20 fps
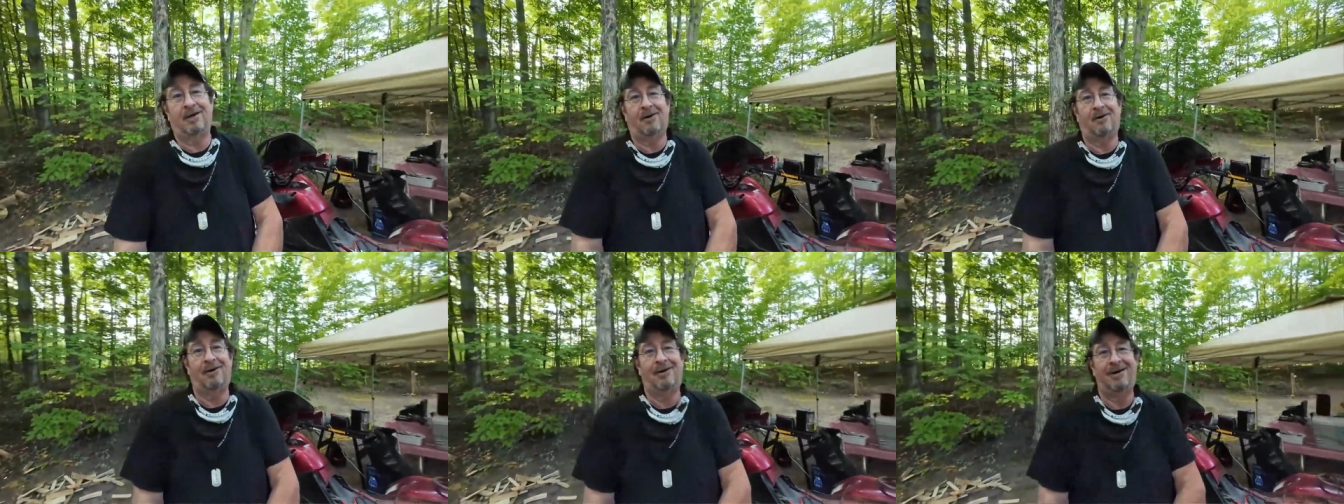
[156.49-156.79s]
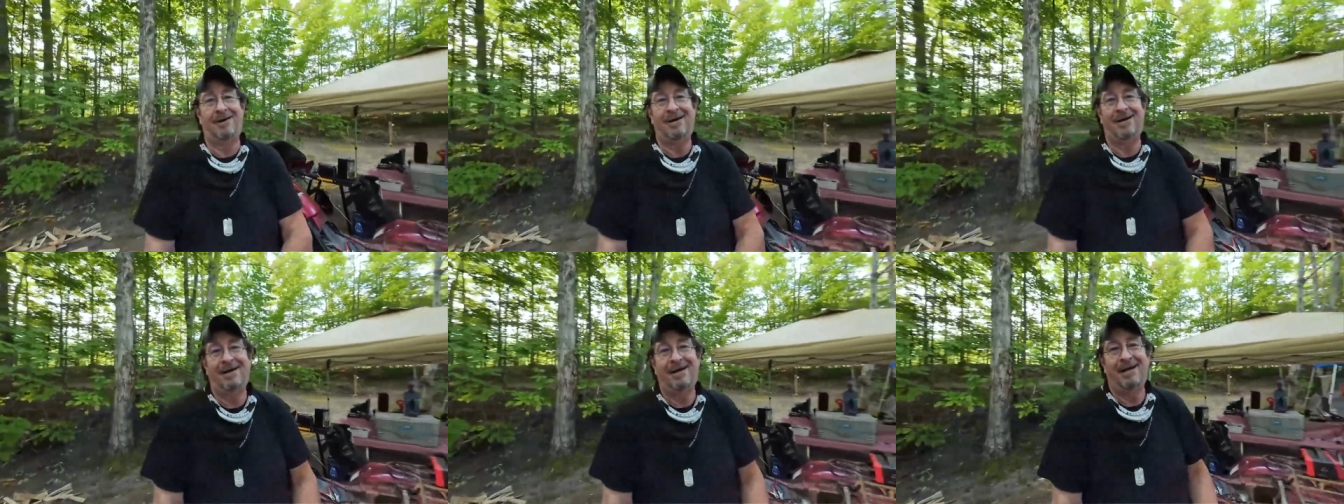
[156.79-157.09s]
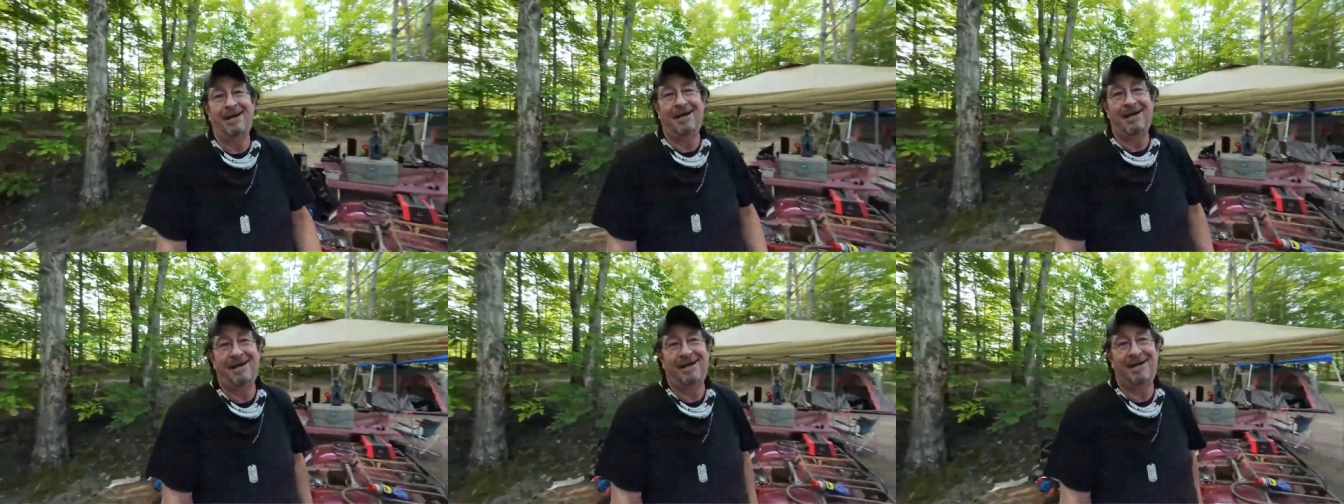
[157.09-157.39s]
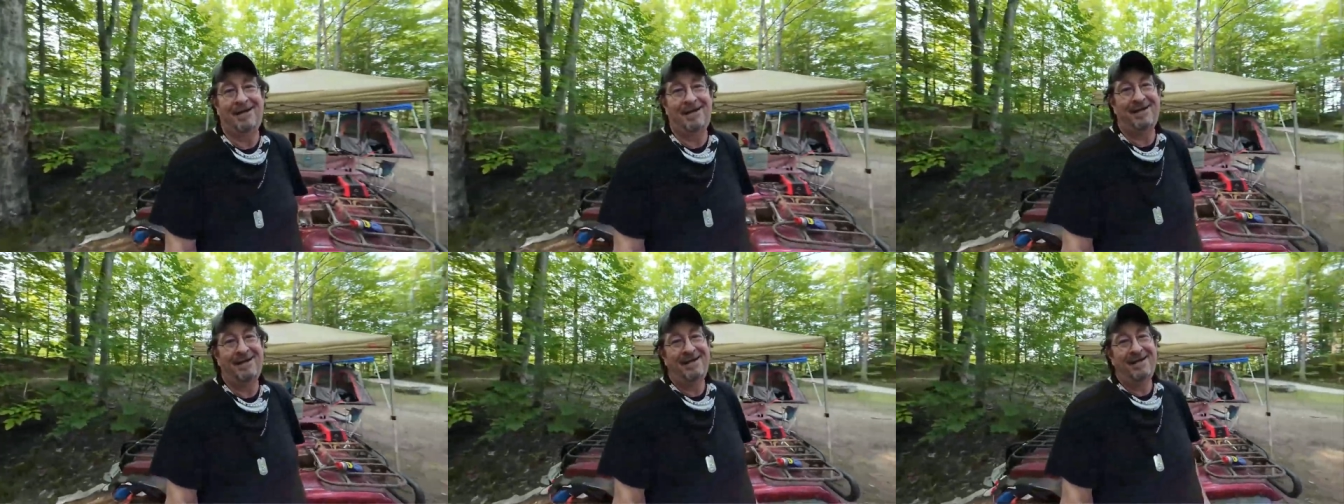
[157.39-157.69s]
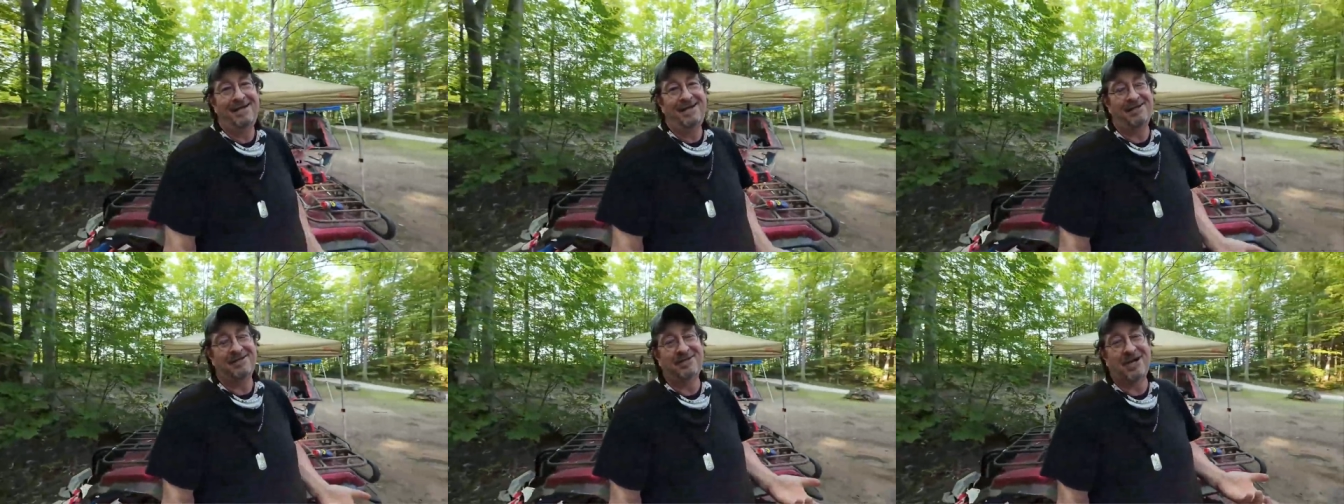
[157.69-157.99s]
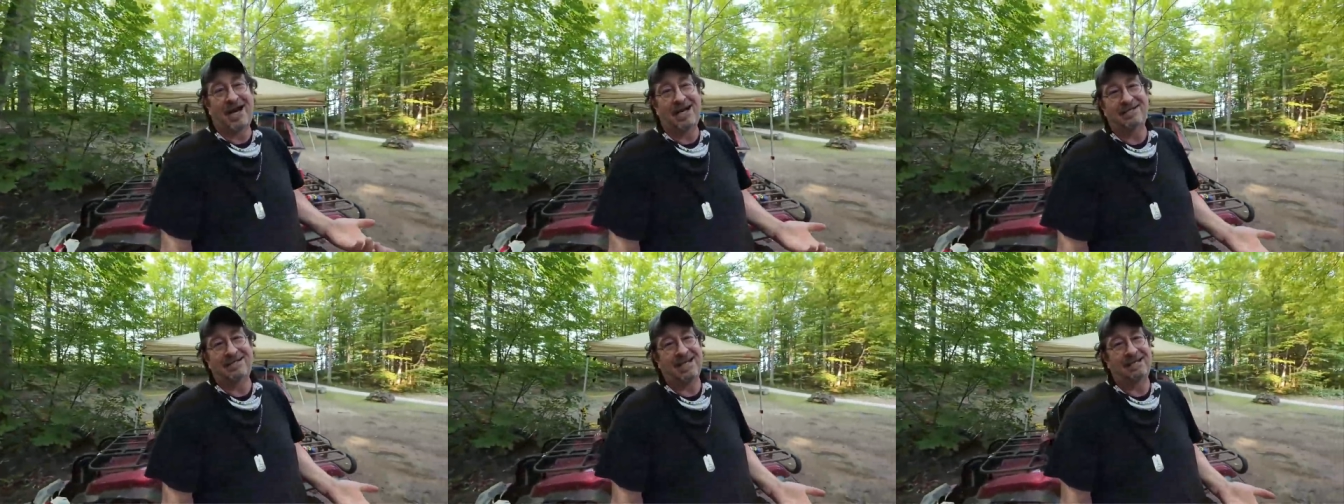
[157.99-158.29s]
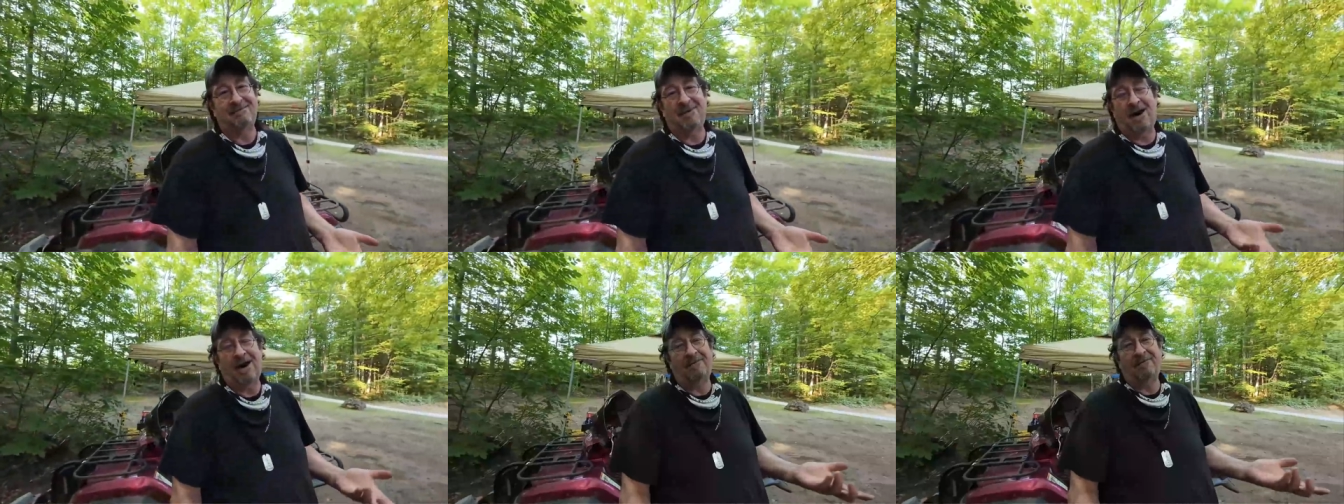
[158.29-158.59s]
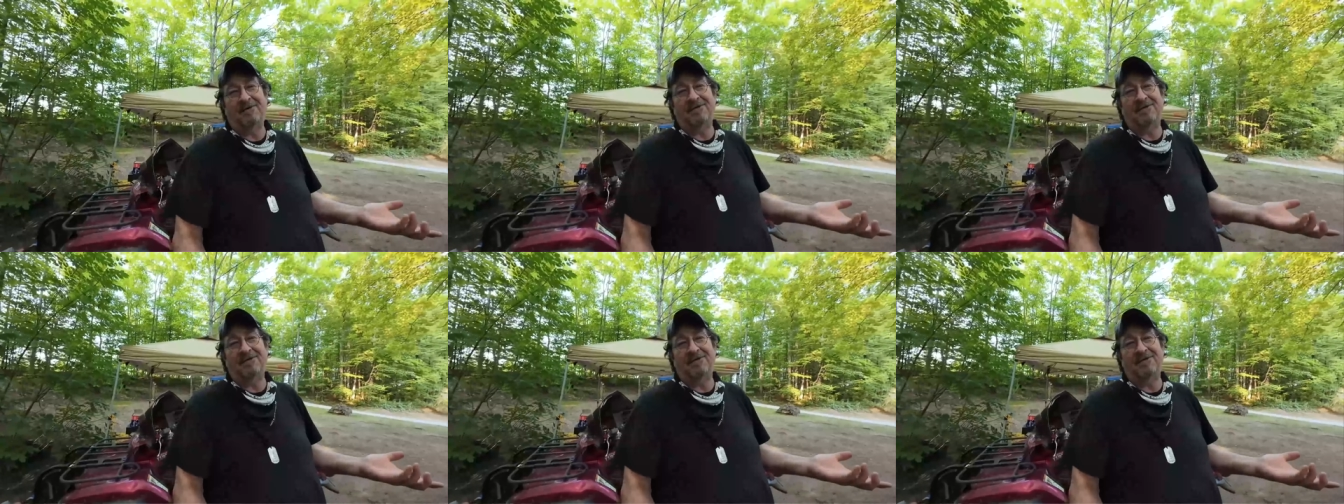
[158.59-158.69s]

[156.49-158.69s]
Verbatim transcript: know you try to take them off,